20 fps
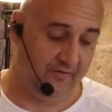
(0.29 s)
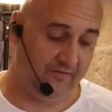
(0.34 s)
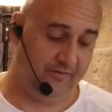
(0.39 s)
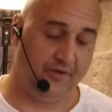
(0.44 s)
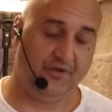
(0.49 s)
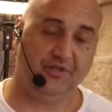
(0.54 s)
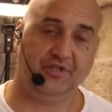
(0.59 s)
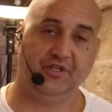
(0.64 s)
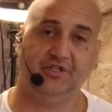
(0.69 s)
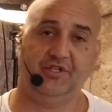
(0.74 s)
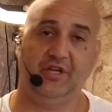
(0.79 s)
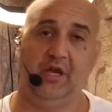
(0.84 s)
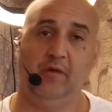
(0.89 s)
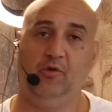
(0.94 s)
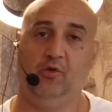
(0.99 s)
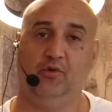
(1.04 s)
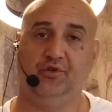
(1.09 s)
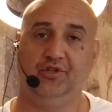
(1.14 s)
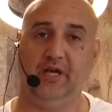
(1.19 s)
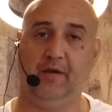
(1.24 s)
1
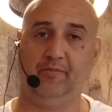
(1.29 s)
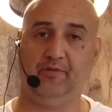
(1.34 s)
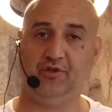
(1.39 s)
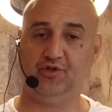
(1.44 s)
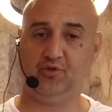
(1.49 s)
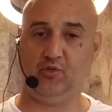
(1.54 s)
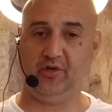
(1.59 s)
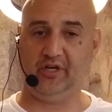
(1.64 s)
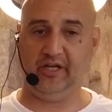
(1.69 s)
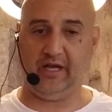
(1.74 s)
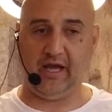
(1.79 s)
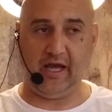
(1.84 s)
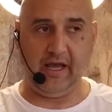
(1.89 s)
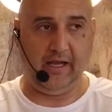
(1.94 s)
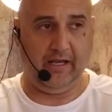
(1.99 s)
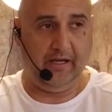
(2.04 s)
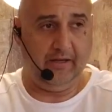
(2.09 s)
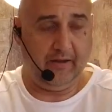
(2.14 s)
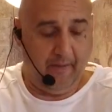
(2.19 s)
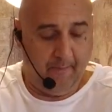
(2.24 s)
Samuel chapter
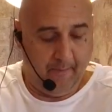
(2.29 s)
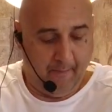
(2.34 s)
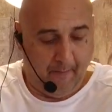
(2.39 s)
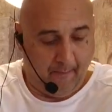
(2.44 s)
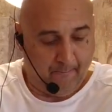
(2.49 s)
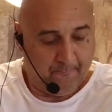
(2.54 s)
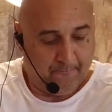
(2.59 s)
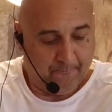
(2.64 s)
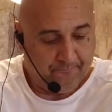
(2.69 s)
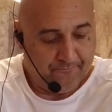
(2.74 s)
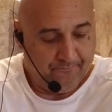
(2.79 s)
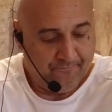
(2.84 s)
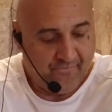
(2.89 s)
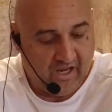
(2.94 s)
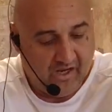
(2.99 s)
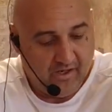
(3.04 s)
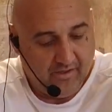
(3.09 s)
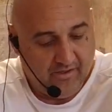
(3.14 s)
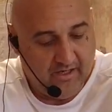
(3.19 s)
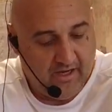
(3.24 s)
29.
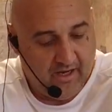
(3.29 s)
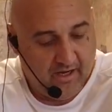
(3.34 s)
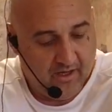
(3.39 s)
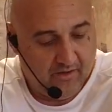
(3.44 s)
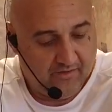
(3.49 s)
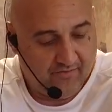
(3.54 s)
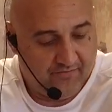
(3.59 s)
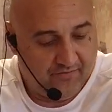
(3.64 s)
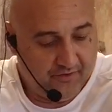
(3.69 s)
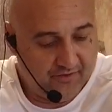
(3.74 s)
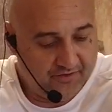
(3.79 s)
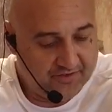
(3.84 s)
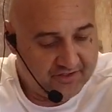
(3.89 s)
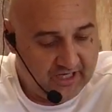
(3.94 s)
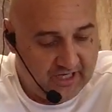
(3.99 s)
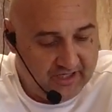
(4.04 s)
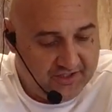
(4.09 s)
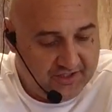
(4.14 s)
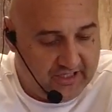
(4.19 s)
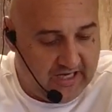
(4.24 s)
Now the
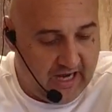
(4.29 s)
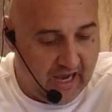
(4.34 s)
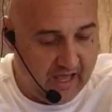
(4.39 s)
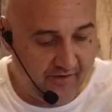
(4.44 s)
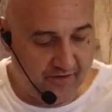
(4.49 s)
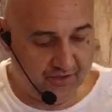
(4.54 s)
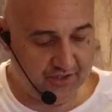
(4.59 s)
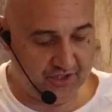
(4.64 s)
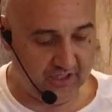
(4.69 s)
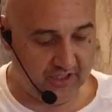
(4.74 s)
Philistines gathered